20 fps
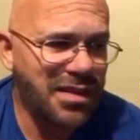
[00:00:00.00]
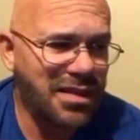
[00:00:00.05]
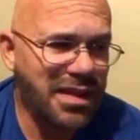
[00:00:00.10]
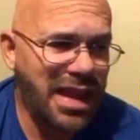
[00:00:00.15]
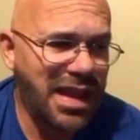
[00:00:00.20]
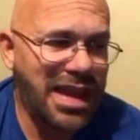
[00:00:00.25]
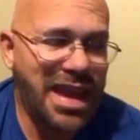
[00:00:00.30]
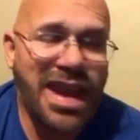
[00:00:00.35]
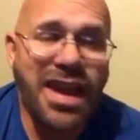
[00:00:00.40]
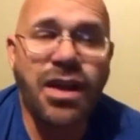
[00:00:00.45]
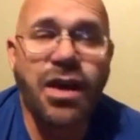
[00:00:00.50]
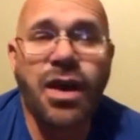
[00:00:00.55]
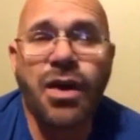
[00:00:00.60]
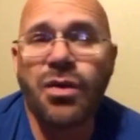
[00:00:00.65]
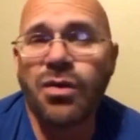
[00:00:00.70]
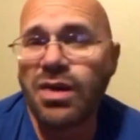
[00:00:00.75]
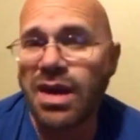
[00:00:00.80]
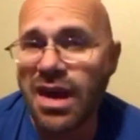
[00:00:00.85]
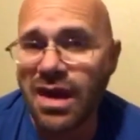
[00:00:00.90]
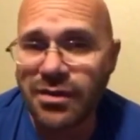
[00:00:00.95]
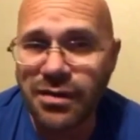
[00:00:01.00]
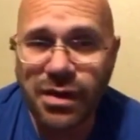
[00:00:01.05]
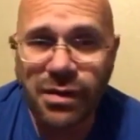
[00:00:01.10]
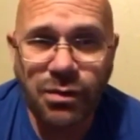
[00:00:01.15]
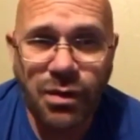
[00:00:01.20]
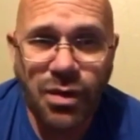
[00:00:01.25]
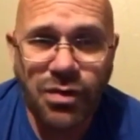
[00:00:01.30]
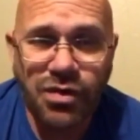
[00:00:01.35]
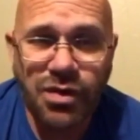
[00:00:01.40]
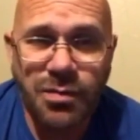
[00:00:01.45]
they can't own every
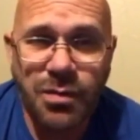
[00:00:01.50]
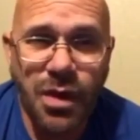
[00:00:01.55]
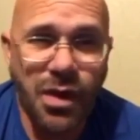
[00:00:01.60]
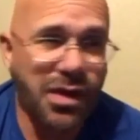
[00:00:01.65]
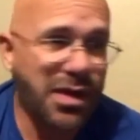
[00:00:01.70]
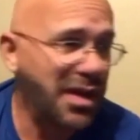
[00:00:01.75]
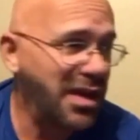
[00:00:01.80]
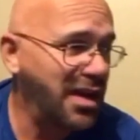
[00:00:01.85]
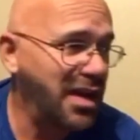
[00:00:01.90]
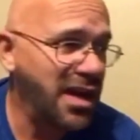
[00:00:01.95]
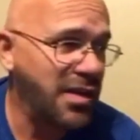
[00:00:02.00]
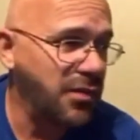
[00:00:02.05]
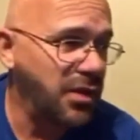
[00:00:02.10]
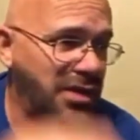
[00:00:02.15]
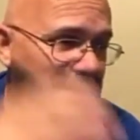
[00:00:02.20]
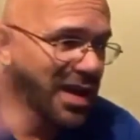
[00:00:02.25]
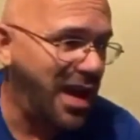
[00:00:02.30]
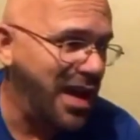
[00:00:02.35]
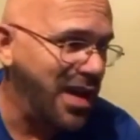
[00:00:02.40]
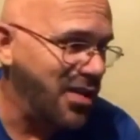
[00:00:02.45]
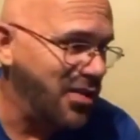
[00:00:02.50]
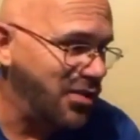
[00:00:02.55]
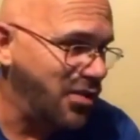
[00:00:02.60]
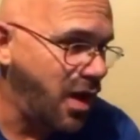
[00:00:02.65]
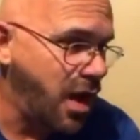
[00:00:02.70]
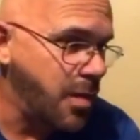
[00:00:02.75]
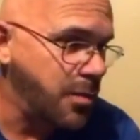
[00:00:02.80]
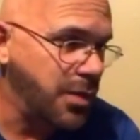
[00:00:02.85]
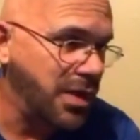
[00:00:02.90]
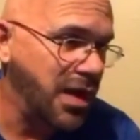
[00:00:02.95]
grocery market and every tire
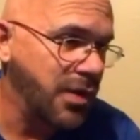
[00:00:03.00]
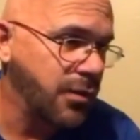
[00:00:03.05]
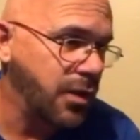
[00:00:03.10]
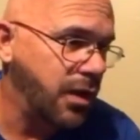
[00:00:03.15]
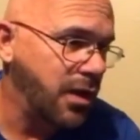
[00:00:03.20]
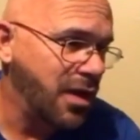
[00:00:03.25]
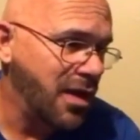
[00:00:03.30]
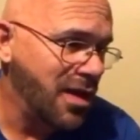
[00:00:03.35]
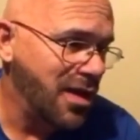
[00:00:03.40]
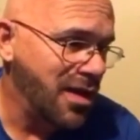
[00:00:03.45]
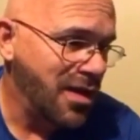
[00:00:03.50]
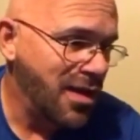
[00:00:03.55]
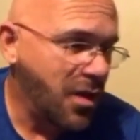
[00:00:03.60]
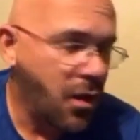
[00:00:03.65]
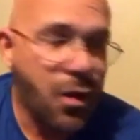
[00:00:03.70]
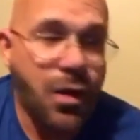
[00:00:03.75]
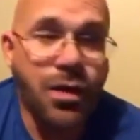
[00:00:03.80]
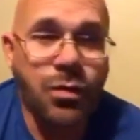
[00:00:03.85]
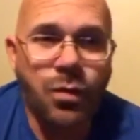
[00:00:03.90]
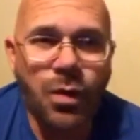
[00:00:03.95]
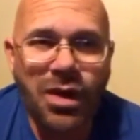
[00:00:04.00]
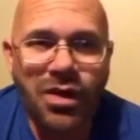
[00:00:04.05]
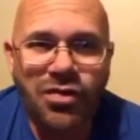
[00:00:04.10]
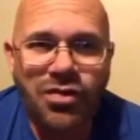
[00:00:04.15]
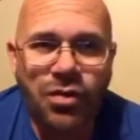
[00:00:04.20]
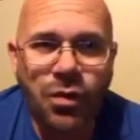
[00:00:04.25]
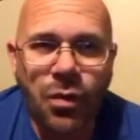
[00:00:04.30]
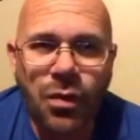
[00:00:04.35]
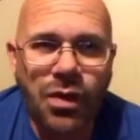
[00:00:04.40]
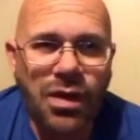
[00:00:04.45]
shop and every hardware
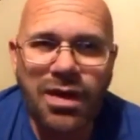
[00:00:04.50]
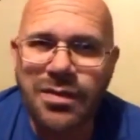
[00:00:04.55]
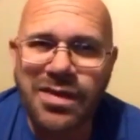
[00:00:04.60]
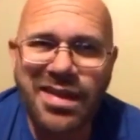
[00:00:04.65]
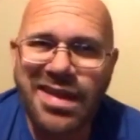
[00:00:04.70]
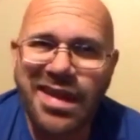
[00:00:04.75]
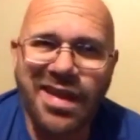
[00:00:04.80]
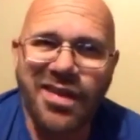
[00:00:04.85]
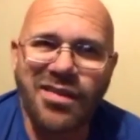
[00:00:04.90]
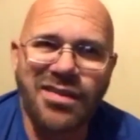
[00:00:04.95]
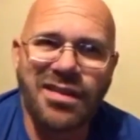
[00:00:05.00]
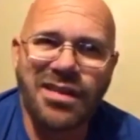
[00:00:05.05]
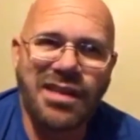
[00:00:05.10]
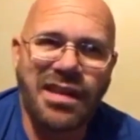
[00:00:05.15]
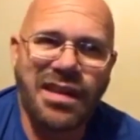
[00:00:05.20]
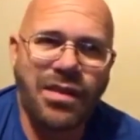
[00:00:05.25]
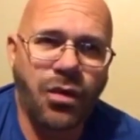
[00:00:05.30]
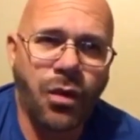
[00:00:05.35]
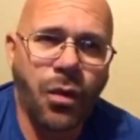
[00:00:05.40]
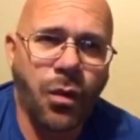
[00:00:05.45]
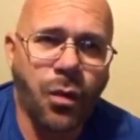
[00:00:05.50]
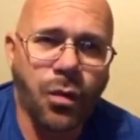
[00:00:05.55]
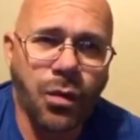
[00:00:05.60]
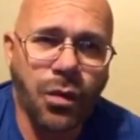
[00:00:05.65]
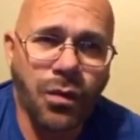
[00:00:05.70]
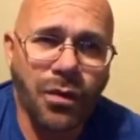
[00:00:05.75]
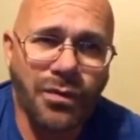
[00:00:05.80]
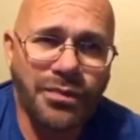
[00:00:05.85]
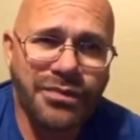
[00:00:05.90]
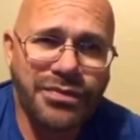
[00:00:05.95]
store and everything else in the whole
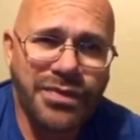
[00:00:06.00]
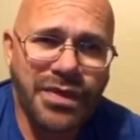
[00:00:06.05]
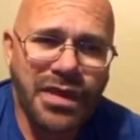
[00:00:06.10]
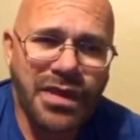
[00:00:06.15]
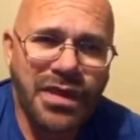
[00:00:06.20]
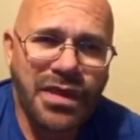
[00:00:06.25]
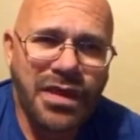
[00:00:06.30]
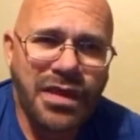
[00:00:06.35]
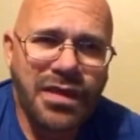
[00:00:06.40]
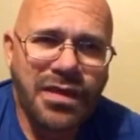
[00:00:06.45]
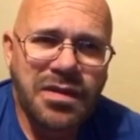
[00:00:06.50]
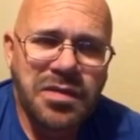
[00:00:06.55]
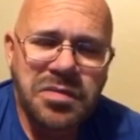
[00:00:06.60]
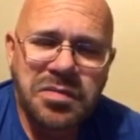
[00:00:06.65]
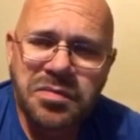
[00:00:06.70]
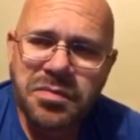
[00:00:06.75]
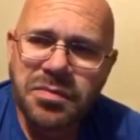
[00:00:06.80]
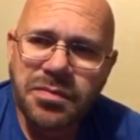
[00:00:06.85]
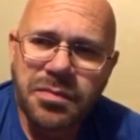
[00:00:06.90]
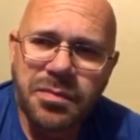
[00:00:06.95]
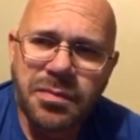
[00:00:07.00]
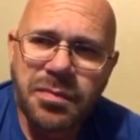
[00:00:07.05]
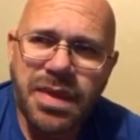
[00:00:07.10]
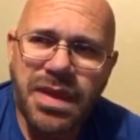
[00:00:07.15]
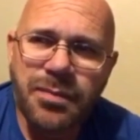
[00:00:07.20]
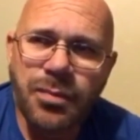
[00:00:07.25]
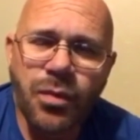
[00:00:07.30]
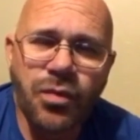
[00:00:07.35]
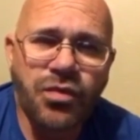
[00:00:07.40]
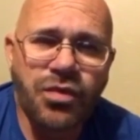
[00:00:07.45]
world.
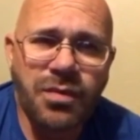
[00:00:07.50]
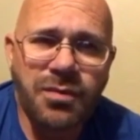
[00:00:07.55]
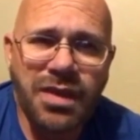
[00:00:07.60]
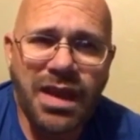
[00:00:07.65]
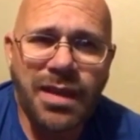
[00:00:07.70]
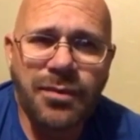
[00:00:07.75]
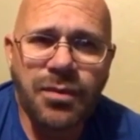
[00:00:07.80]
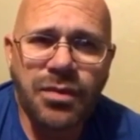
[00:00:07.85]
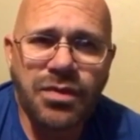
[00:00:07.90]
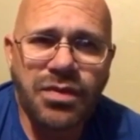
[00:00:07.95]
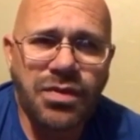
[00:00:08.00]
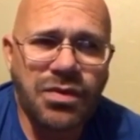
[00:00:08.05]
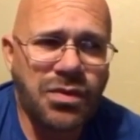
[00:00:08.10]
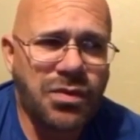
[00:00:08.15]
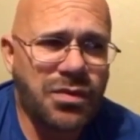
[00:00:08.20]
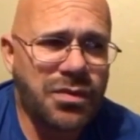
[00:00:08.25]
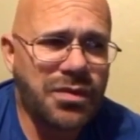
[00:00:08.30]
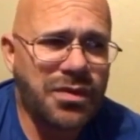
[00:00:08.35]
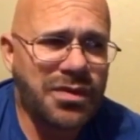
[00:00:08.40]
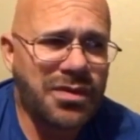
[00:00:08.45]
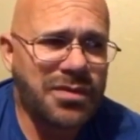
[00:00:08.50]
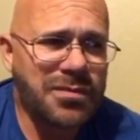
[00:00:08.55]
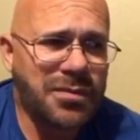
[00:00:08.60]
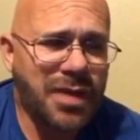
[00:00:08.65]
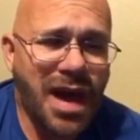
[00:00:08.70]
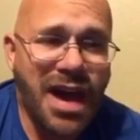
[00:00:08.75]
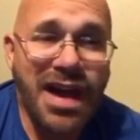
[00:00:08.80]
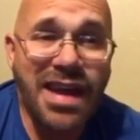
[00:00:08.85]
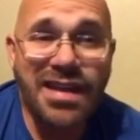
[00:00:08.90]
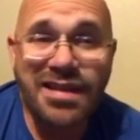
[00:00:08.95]
People should be able to
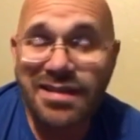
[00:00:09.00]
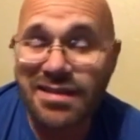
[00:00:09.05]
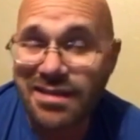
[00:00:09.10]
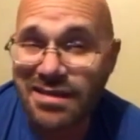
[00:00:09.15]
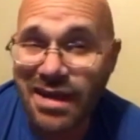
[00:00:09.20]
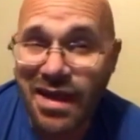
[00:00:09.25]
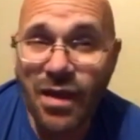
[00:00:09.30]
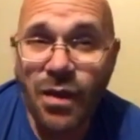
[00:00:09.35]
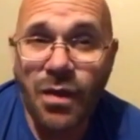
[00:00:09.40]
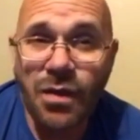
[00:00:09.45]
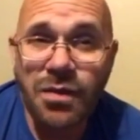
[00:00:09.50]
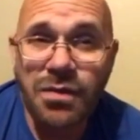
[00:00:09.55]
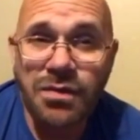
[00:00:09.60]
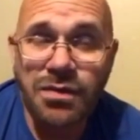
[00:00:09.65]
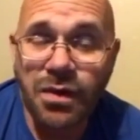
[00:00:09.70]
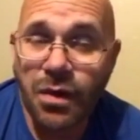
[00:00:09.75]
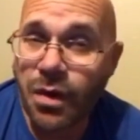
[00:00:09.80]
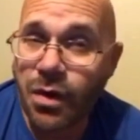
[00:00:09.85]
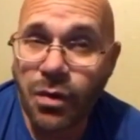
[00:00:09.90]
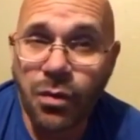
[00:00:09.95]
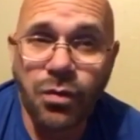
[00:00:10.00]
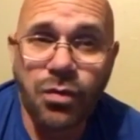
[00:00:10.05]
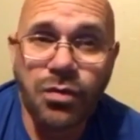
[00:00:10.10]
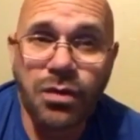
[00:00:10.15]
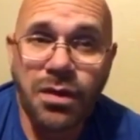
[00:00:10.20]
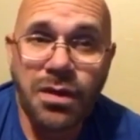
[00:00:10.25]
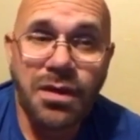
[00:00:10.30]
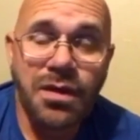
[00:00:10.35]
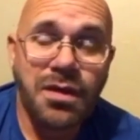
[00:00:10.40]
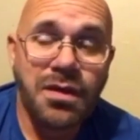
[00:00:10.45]
buy and sell their
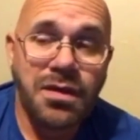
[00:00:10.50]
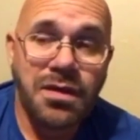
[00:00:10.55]
own